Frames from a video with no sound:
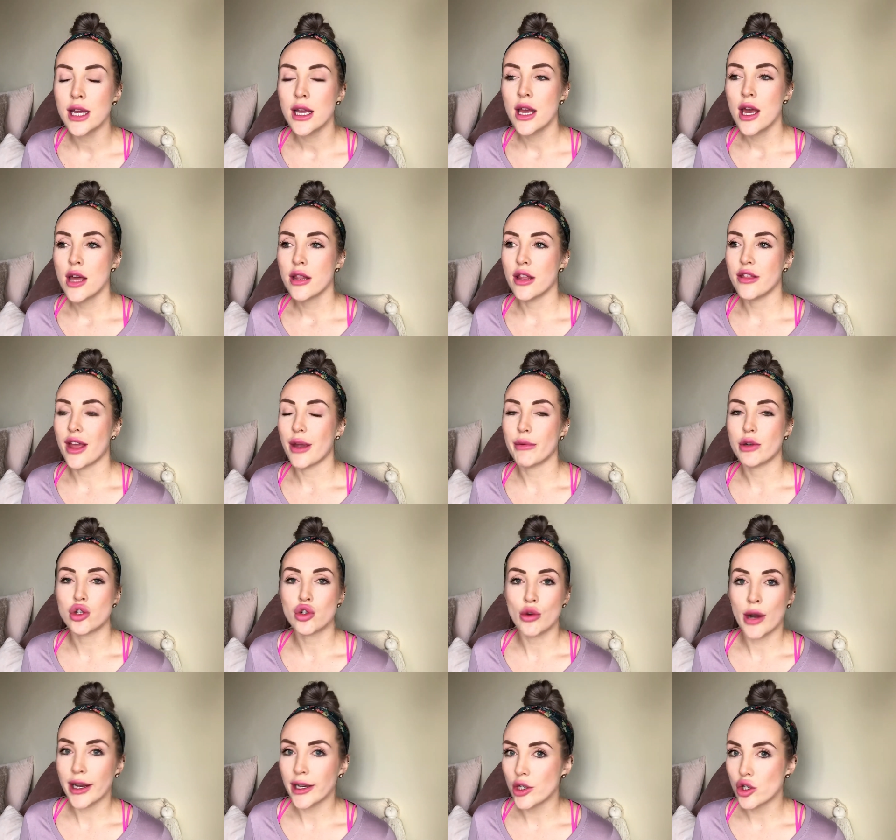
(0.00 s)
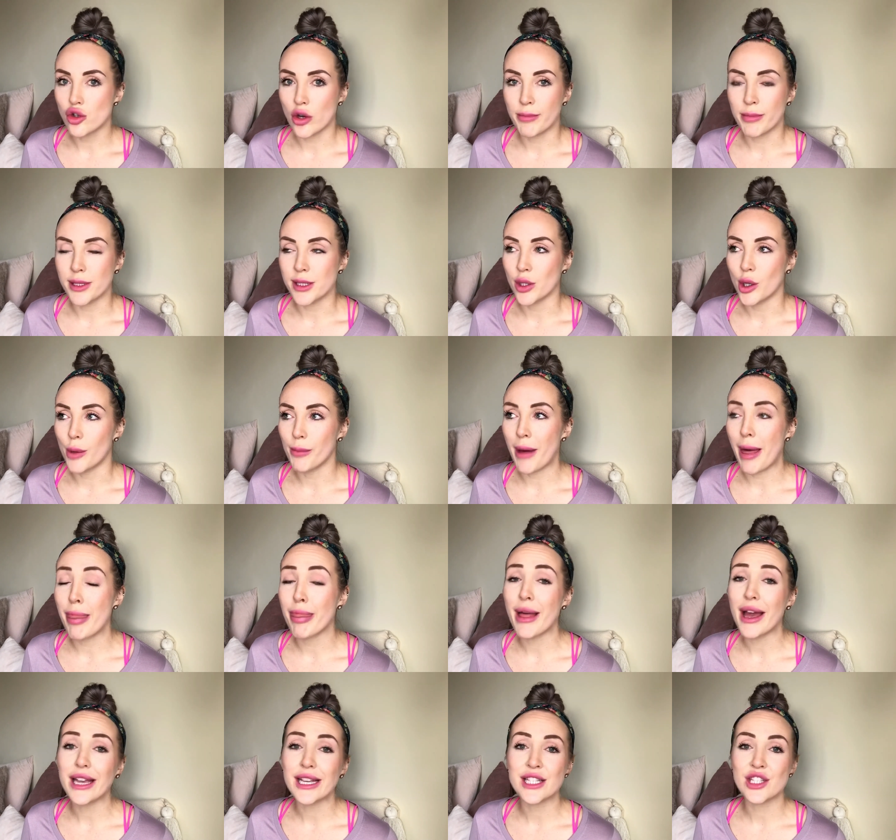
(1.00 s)
that they were trying to trip us up, and
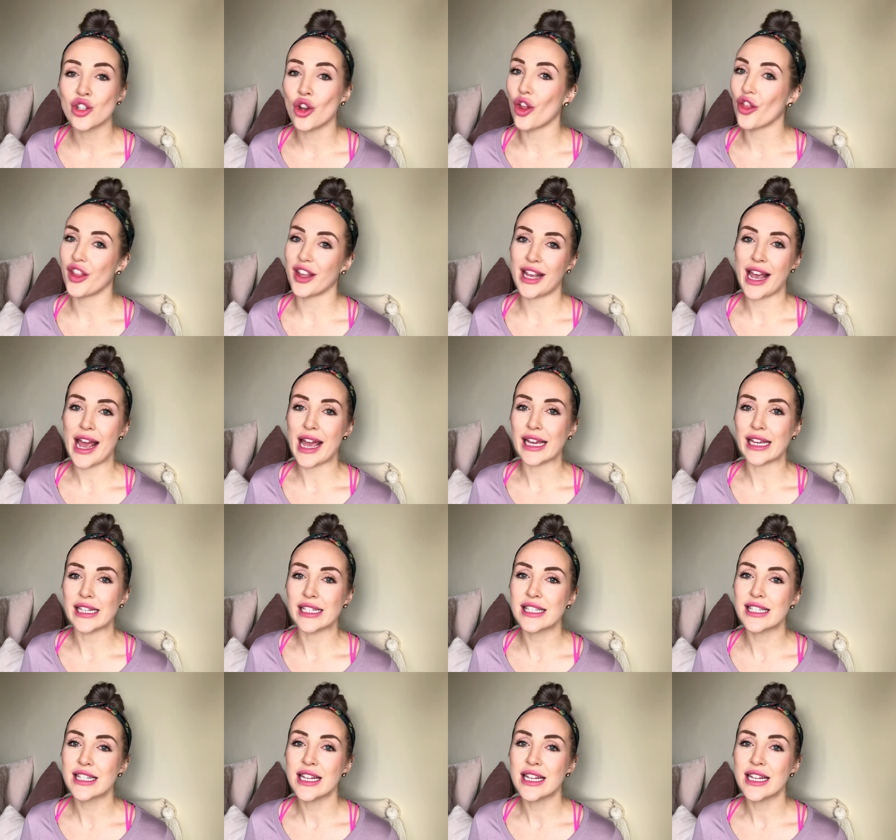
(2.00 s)
that is not the case.